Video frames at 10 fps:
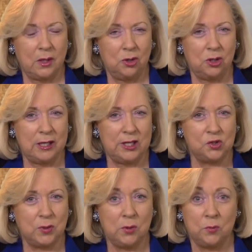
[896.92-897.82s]
Could
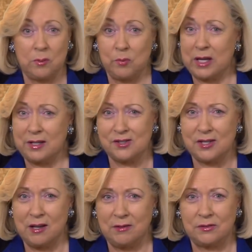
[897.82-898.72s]
history repeat
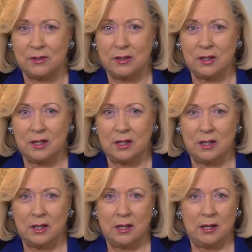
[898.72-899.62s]
itself?
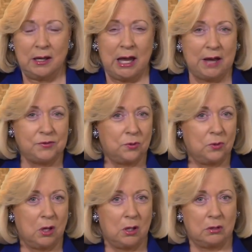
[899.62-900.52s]

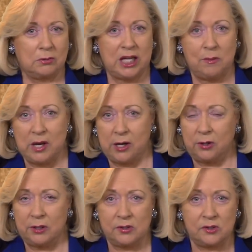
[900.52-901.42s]
After all,
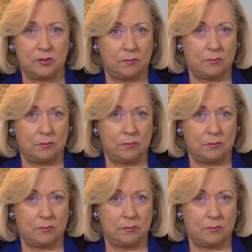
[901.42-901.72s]
chimeras,